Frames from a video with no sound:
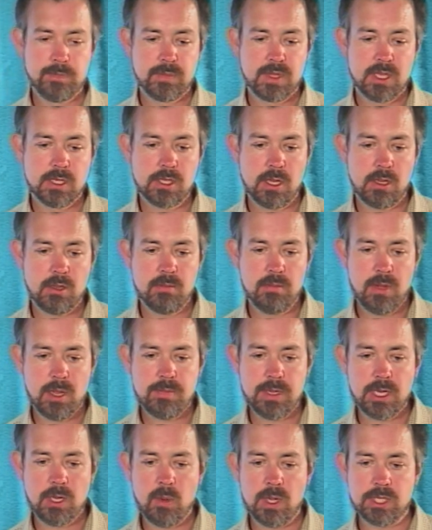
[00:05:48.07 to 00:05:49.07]
So my
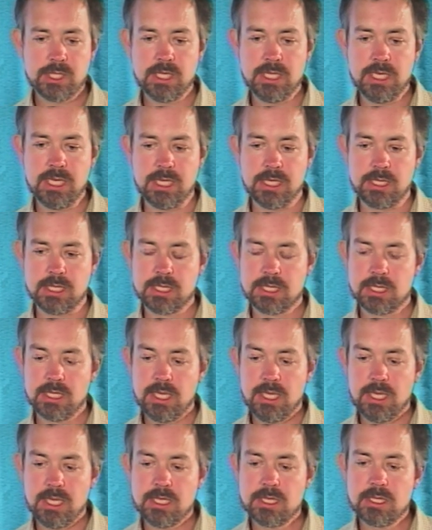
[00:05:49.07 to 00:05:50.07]
big question is
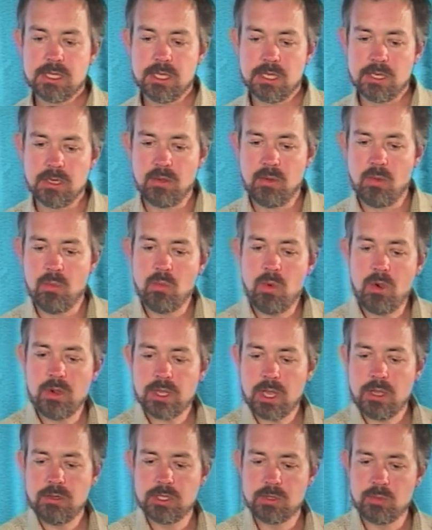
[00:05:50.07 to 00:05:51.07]
that what
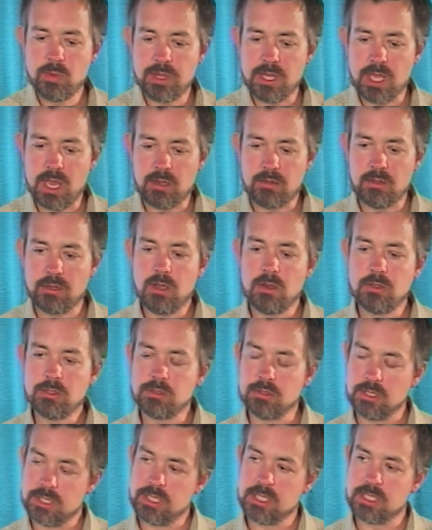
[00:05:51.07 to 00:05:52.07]
goes with the
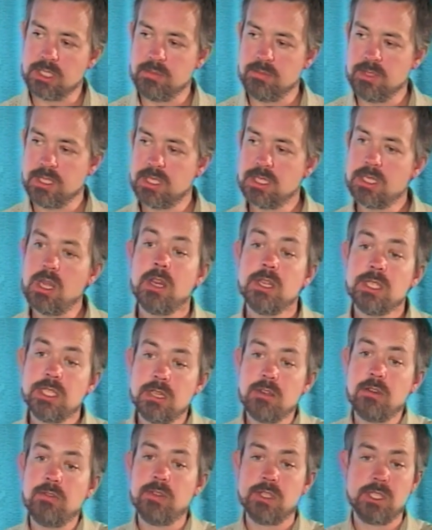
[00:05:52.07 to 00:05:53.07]
agricultural system is this
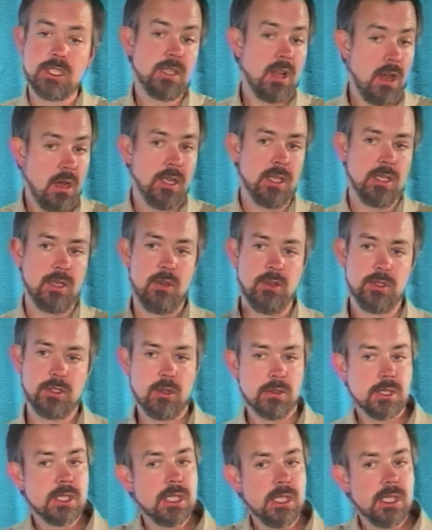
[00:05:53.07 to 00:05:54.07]
idea of a sky god. God is